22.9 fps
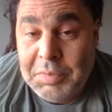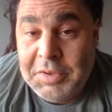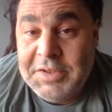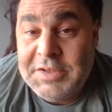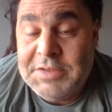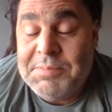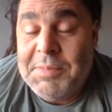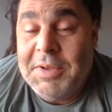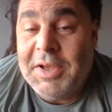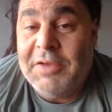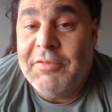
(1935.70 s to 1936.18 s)

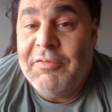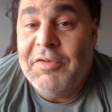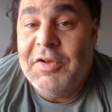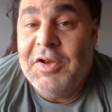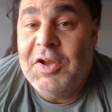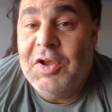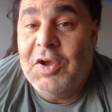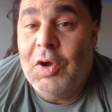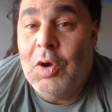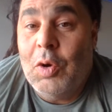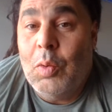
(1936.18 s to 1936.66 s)
Please make a
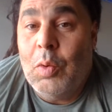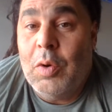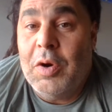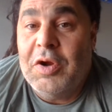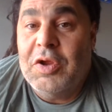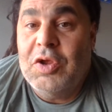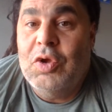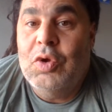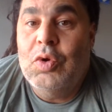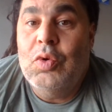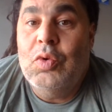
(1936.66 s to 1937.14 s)
video where
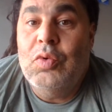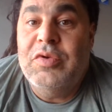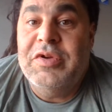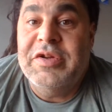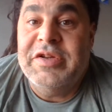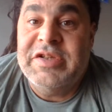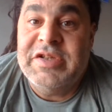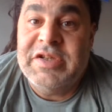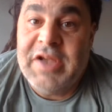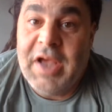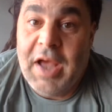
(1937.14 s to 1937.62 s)
you
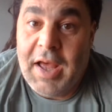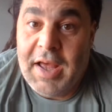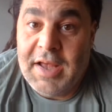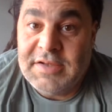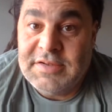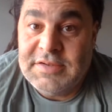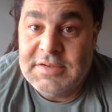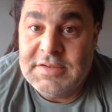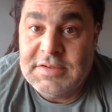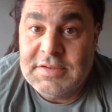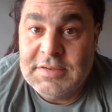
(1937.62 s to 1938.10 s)

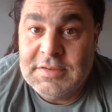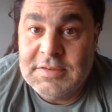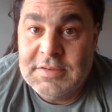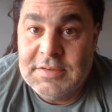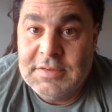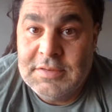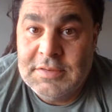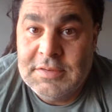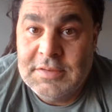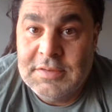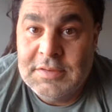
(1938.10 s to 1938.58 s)
discuss
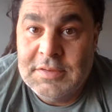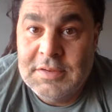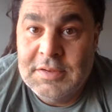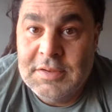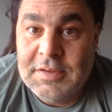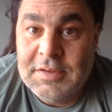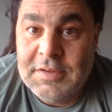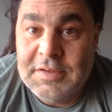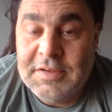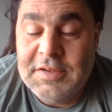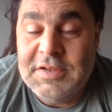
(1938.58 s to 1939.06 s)

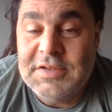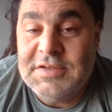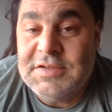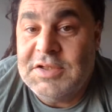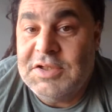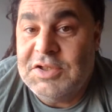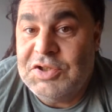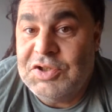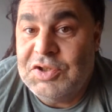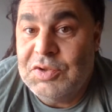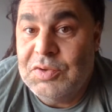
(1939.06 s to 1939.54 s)
these
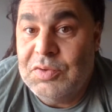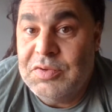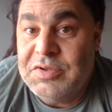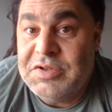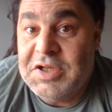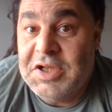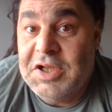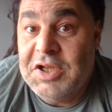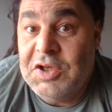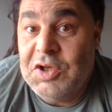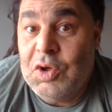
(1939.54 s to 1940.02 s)

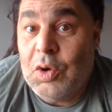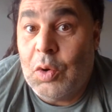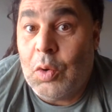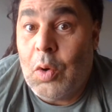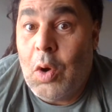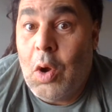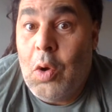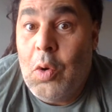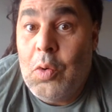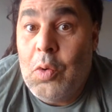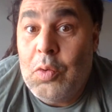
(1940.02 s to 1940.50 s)
issues in
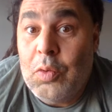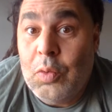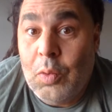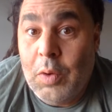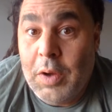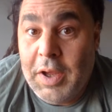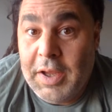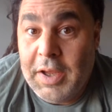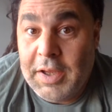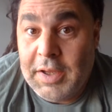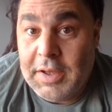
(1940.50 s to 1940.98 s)
your own
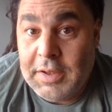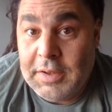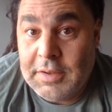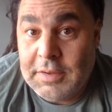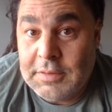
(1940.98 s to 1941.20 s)
way.